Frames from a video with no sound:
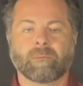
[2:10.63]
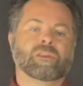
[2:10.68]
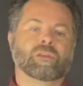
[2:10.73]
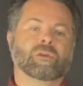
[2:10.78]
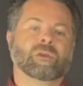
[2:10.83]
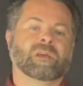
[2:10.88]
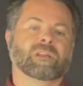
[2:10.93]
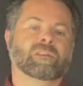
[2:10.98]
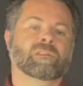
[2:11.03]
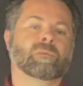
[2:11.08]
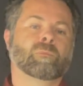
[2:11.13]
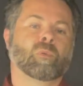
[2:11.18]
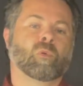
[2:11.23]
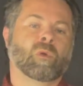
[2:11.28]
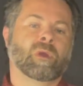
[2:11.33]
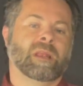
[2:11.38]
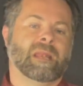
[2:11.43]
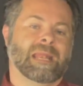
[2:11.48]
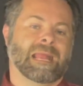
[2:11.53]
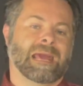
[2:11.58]
You get to the
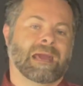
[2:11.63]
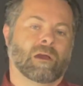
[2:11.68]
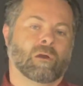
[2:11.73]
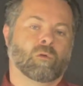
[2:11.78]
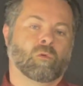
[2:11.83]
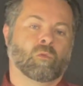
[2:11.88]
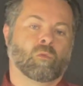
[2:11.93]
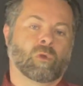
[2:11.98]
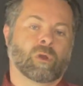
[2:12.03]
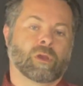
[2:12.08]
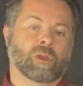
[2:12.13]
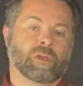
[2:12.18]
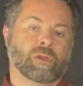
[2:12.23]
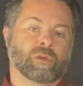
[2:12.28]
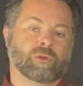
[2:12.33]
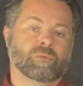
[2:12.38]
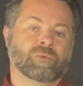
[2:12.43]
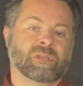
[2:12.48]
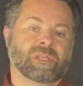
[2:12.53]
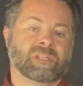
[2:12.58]
point now where
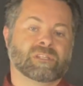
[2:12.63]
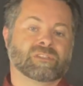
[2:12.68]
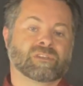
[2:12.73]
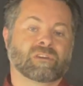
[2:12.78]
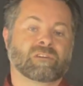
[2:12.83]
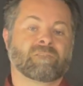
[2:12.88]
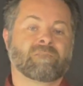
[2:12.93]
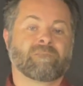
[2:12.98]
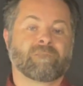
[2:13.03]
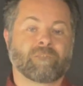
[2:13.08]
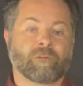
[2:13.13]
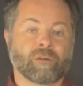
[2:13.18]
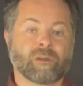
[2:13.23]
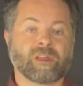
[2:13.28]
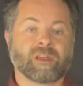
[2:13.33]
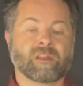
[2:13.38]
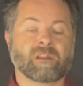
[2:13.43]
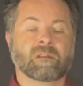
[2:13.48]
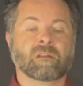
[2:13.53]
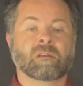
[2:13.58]
you need to convert
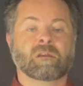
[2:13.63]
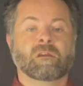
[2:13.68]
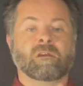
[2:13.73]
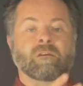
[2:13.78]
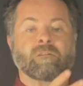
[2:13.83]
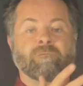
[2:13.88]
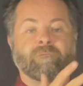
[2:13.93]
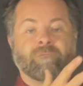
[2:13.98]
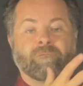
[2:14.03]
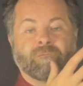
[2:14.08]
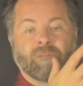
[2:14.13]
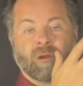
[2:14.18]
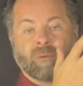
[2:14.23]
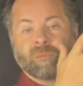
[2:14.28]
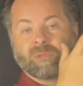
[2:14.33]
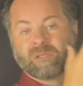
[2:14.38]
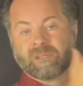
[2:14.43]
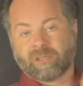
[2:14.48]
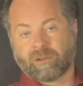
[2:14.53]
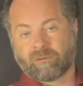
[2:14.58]
it from
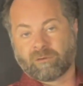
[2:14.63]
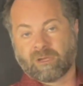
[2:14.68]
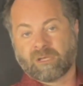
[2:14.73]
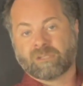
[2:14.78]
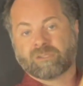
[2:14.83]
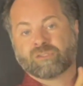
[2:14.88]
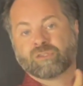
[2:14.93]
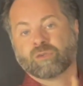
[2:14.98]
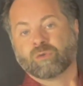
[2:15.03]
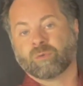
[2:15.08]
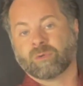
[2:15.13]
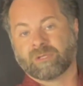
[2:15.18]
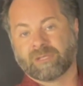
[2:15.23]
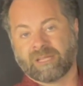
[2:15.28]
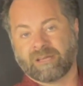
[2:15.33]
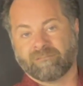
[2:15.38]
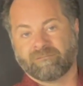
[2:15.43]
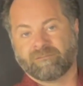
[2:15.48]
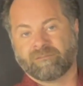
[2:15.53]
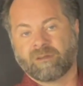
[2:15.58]
a LIRA to a
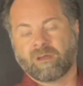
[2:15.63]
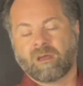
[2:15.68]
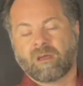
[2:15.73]
LIF.